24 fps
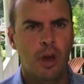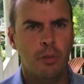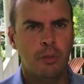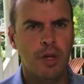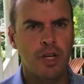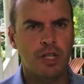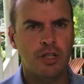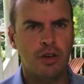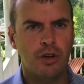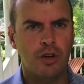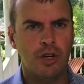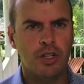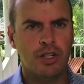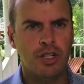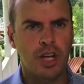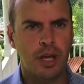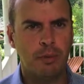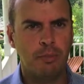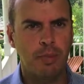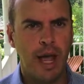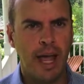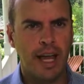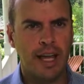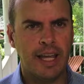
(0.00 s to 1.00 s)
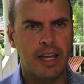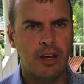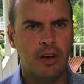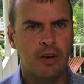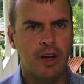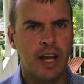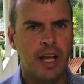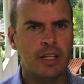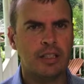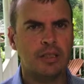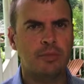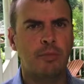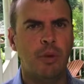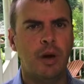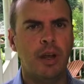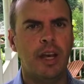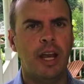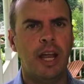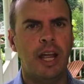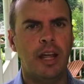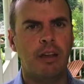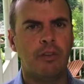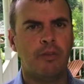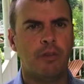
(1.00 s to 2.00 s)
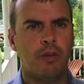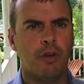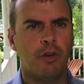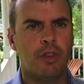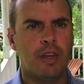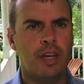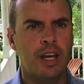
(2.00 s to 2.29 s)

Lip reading: Be sure to check back here next Monday for